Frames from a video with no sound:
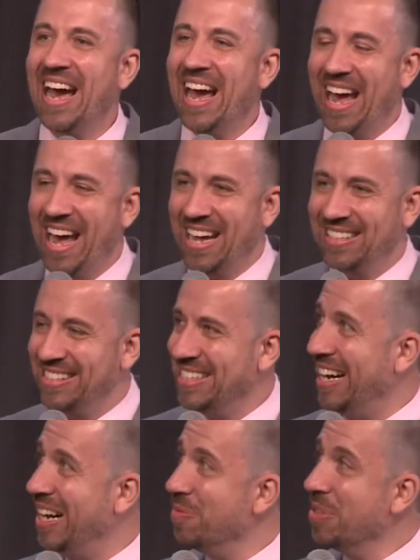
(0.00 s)
And
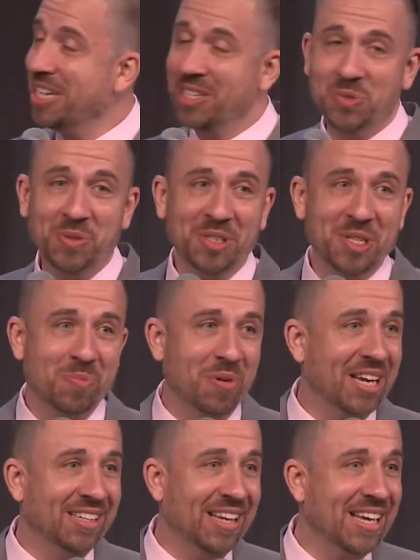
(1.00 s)
he is really the
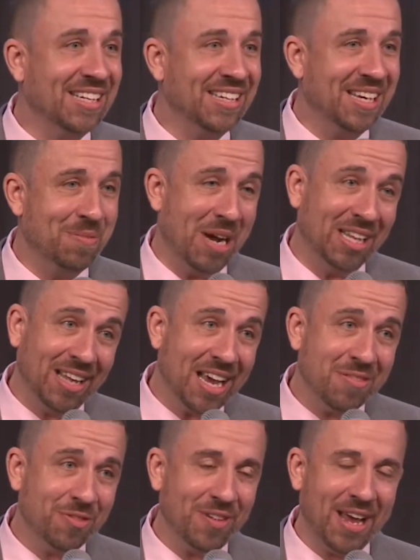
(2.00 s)
bright light in my
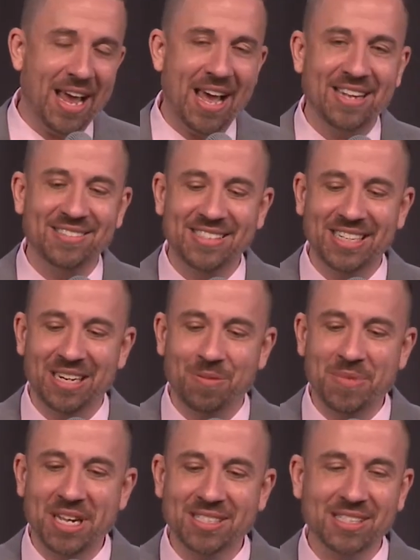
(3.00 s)
life, and
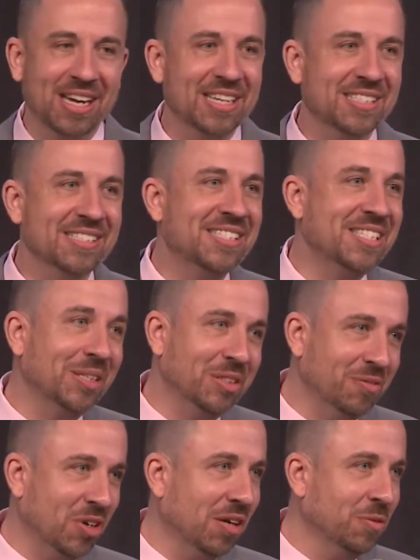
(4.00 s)
his CASA is still
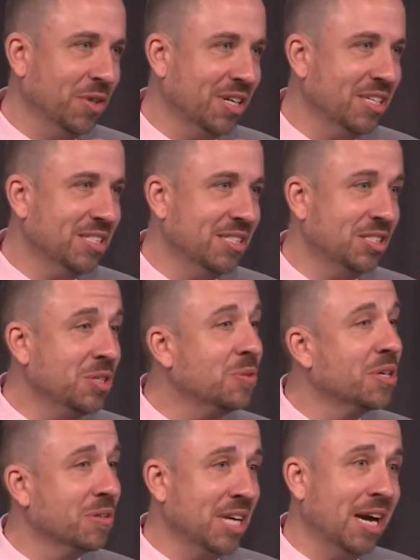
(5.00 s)
involved with us 2
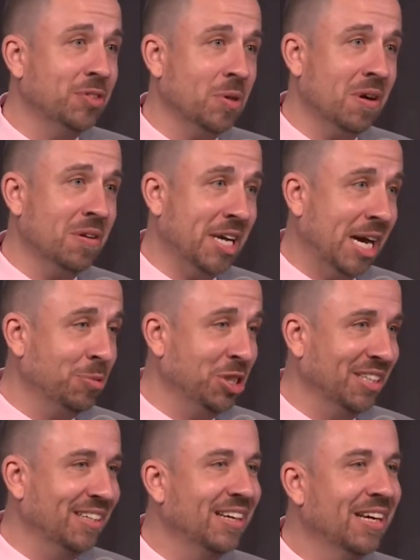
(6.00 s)
years after our
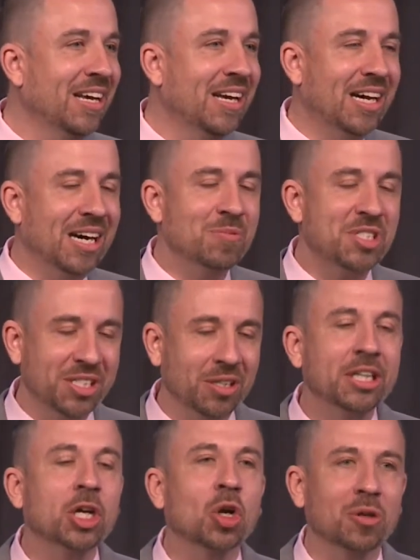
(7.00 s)
adoption, still
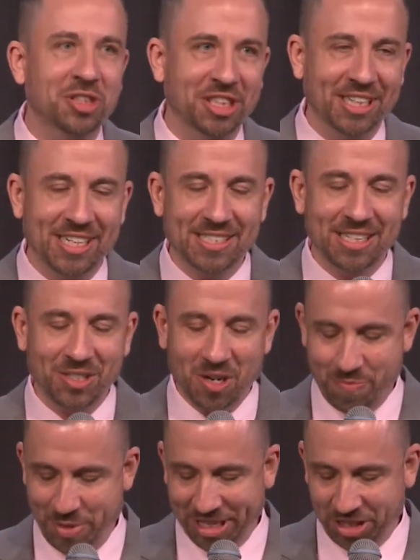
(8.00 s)
encouraging us as our
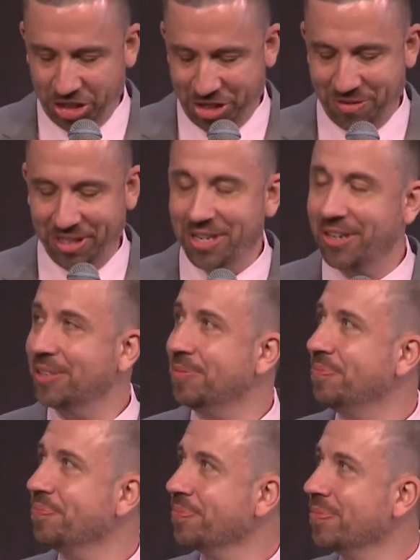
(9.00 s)
biggest cheerleader.
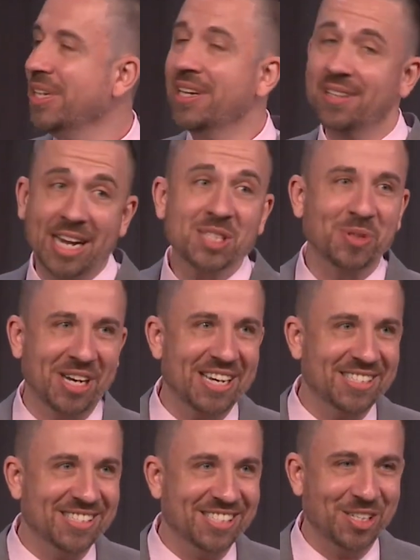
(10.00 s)
That's what
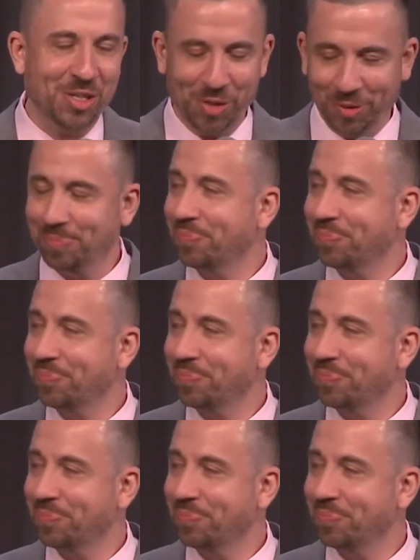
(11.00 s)
CASAs can do.